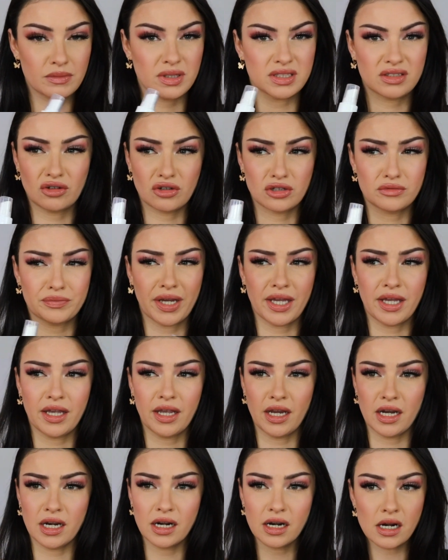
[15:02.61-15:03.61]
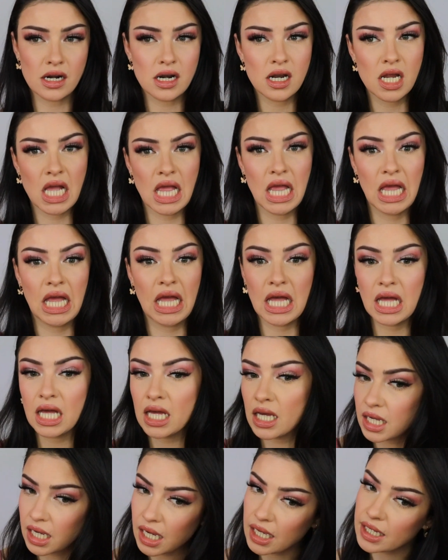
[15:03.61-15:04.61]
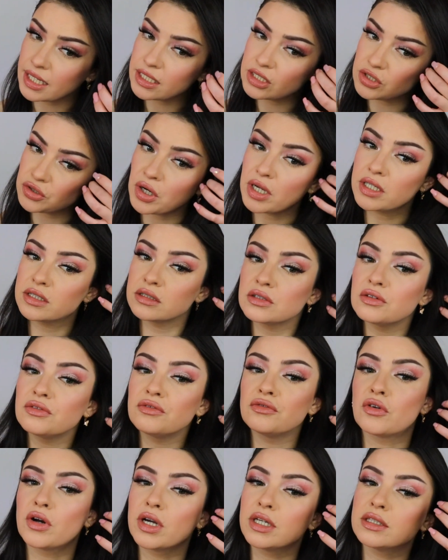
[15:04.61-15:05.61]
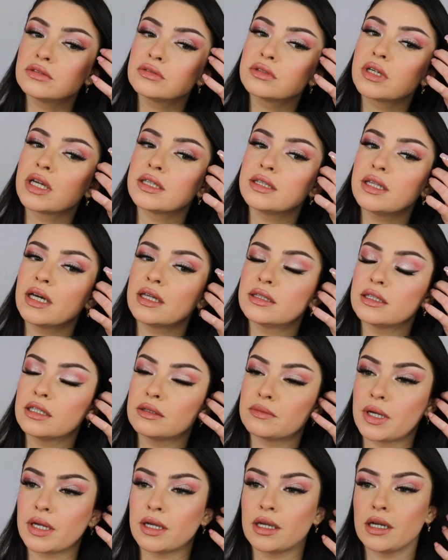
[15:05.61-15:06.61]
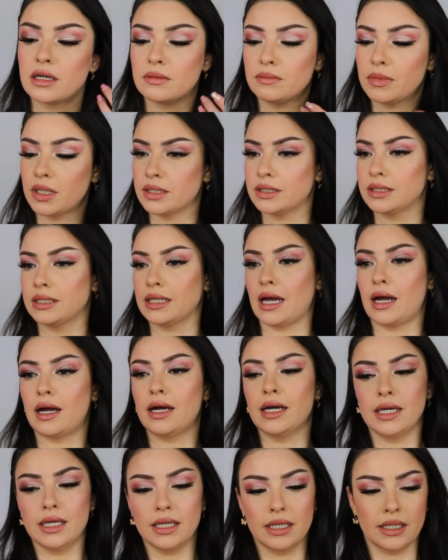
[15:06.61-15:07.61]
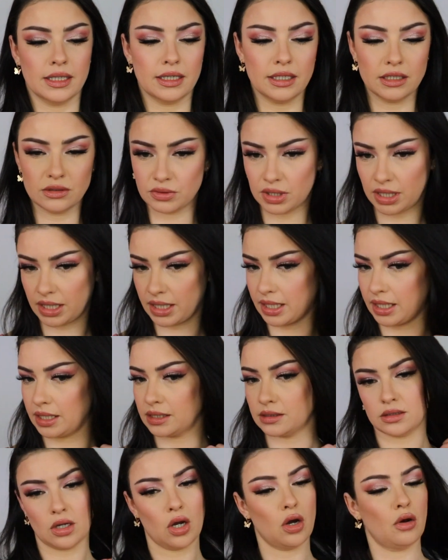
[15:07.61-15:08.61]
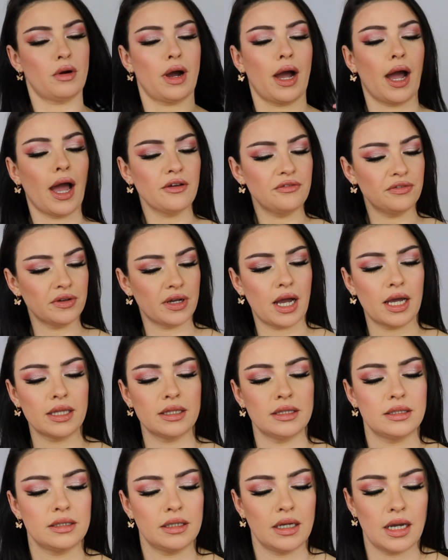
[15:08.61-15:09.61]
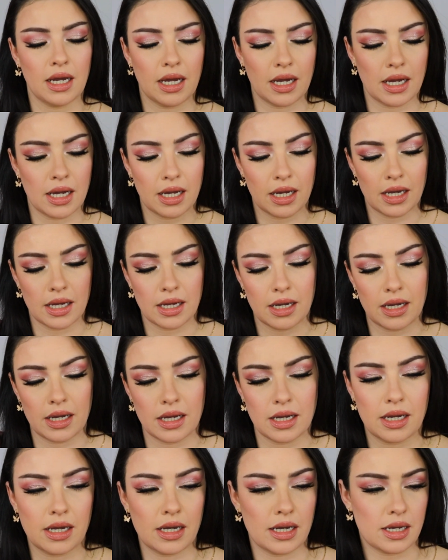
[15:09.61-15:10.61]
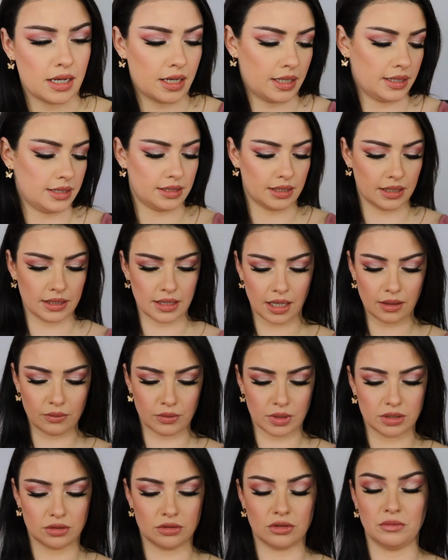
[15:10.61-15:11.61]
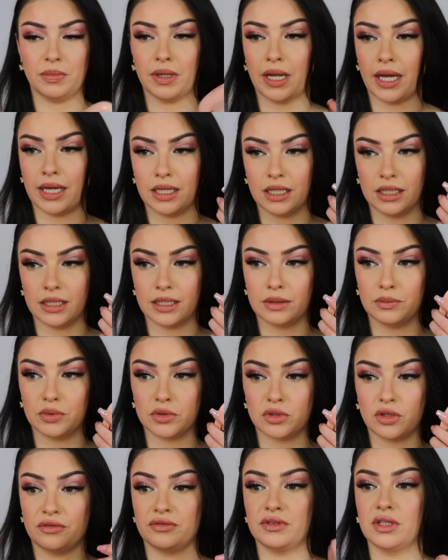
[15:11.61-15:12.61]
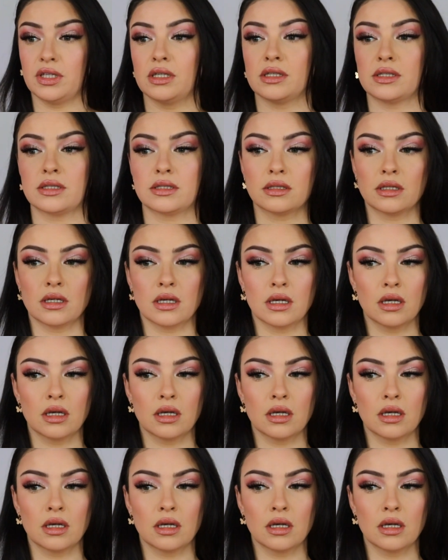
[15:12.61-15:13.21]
but on my hair, and I try to avoid to get that in my hair, but yeah, it is what it is. Oh, I forgot, I said I want to apply a little bit of this